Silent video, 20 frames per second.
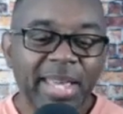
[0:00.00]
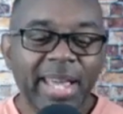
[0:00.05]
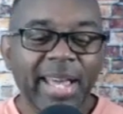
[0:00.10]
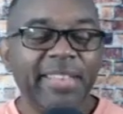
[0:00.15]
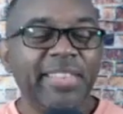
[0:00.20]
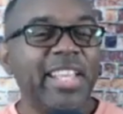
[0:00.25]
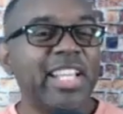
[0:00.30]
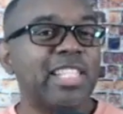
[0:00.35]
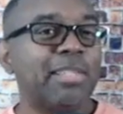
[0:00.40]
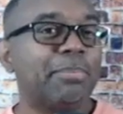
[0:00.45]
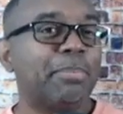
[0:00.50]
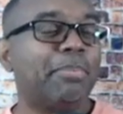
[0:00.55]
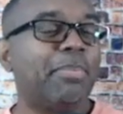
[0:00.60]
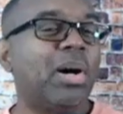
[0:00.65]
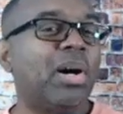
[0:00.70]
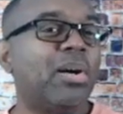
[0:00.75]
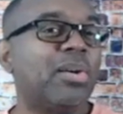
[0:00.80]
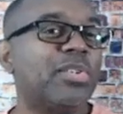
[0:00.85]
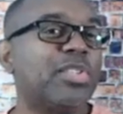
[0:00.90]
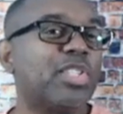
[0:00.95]
And that's
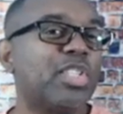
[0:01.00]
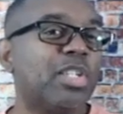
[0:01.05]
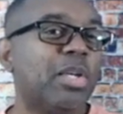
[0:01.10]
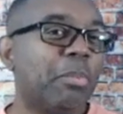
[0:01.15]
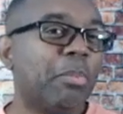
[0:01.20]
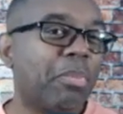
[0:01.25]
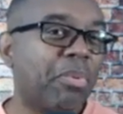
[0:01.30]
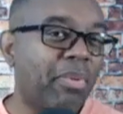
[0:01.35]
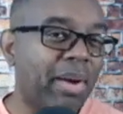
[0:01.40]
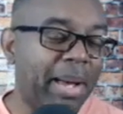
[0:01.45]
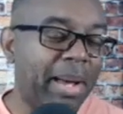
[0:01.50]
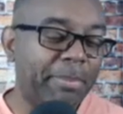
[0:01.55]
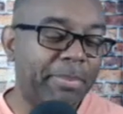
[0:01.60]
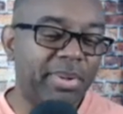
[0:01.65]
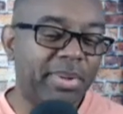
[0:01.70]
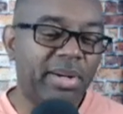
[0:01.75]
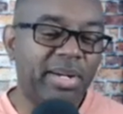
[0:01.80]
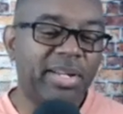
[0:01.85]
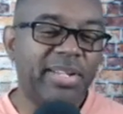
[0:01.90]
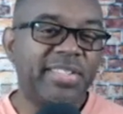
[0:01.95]
Paul's
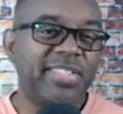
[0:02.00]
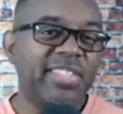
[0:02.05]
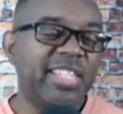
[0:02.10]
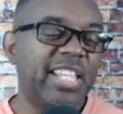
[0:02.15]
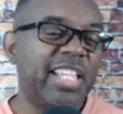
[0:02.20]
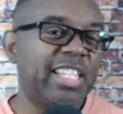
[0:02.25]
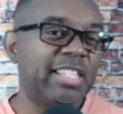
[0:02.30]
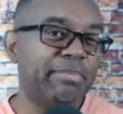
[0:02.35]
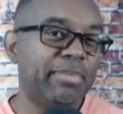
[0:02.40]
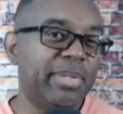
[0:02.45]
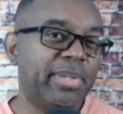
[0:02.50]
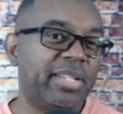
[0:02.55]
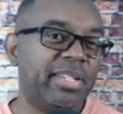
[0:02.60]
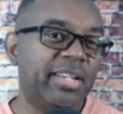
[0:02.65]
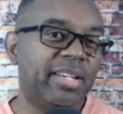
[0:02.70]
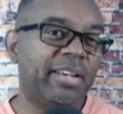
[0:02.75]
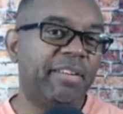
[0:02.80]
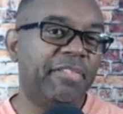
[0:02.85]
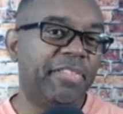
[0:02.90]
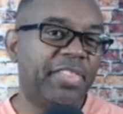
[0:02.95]
proper assessment
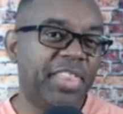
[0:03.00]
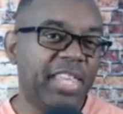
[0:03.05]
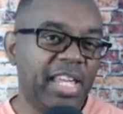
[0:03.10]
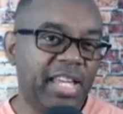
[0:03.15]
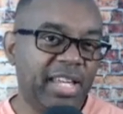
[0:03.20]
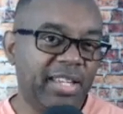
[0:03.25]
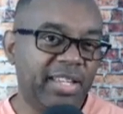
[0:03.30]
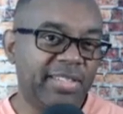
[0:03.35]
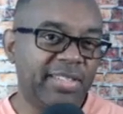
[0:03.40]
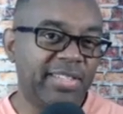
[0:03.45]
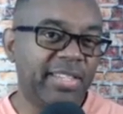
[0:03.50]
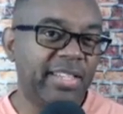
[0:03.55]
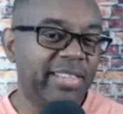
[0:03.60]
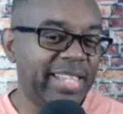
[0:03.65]
of things.